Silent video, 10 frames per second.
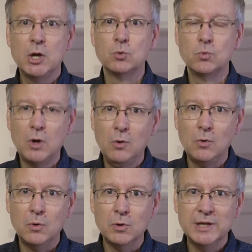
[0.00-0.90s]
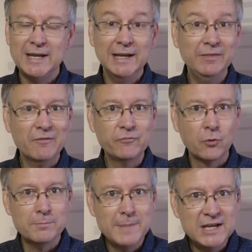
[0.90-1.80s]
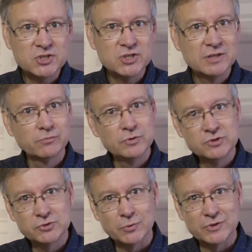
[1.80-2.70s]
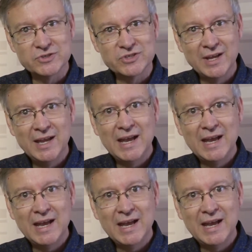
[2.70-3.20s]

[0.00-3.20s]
role in the formation of RootSource.